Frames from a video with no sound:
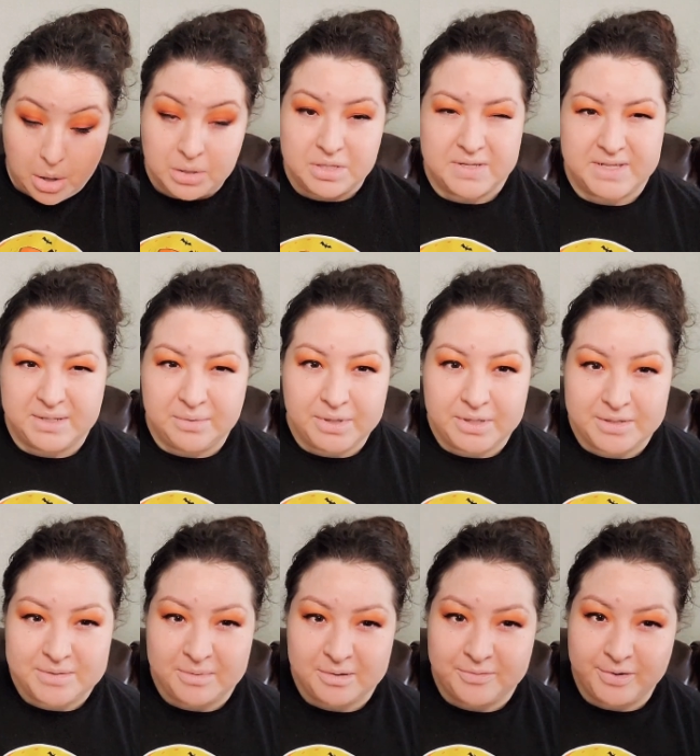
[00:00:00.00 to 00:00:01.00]
Does anyone else
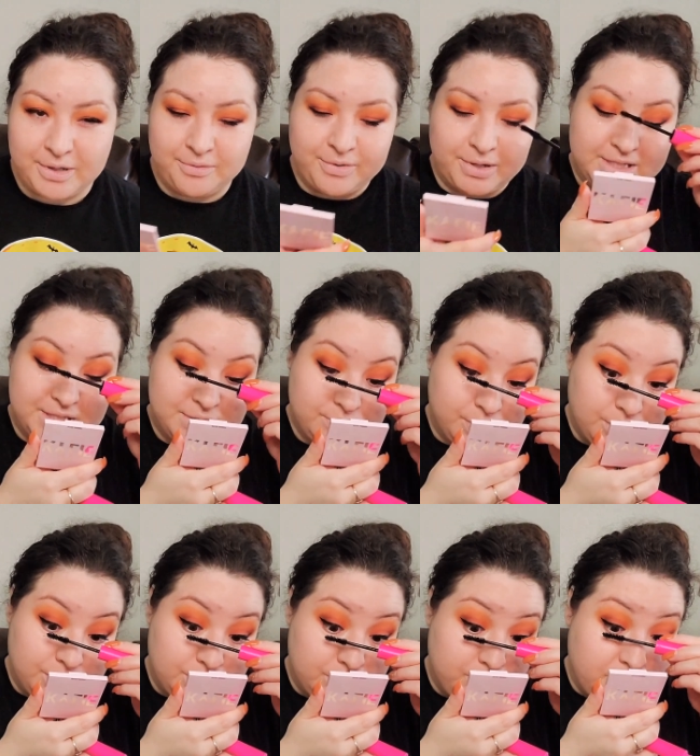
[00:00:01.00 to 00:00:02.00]
make funny faces when you're
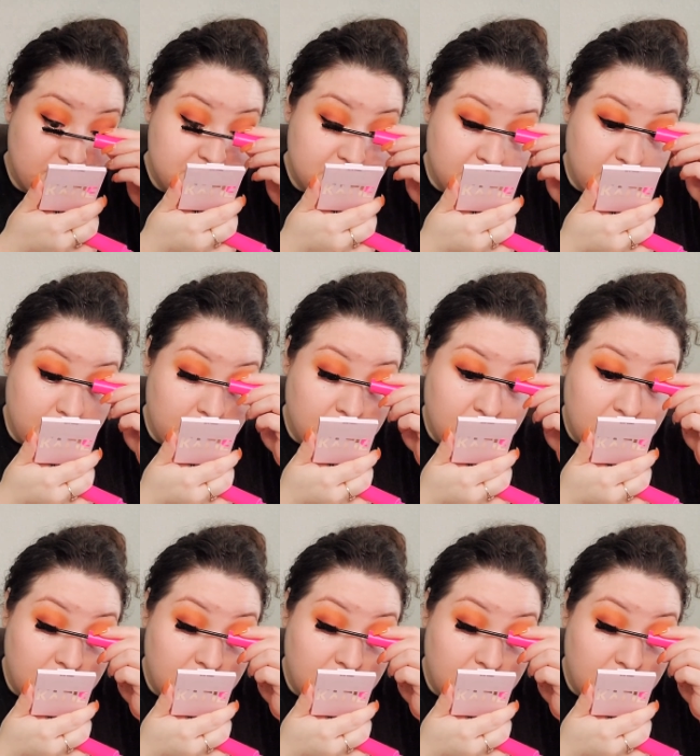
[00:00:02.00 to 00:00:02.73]
doing mascara?